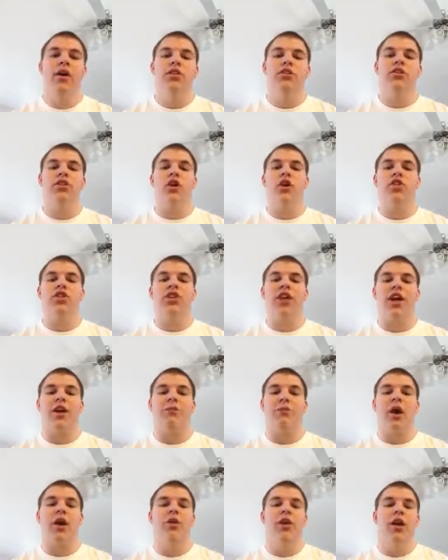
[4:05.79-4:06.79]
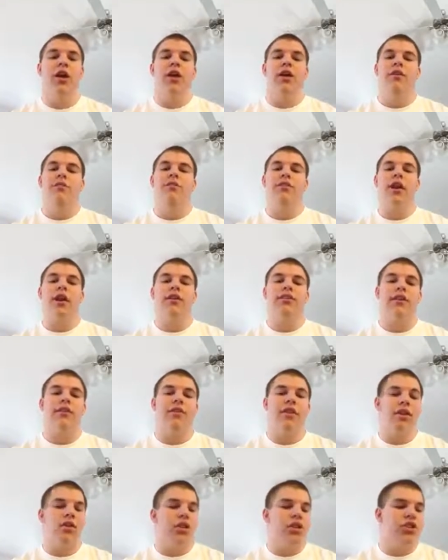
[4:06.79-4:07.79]
So go check them out. If you guys have
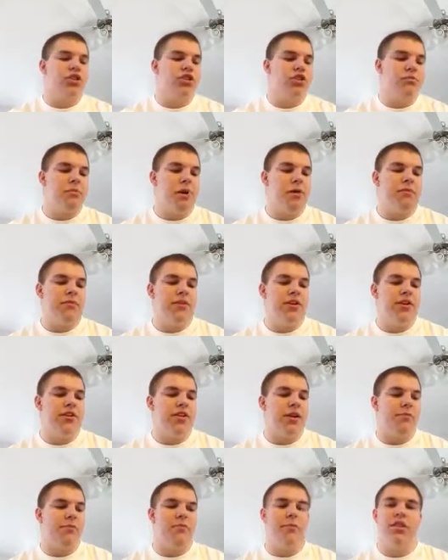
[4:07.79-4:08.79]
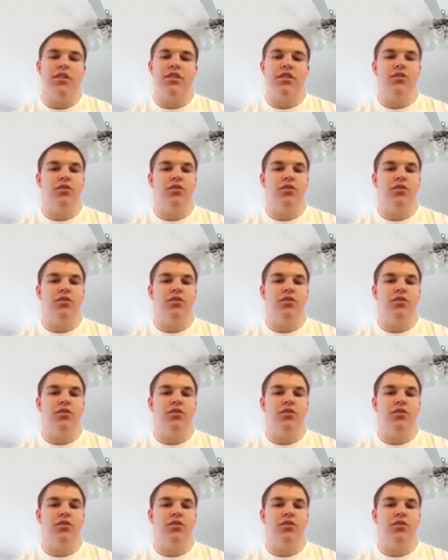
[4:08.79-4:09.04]
any questions about free supplements,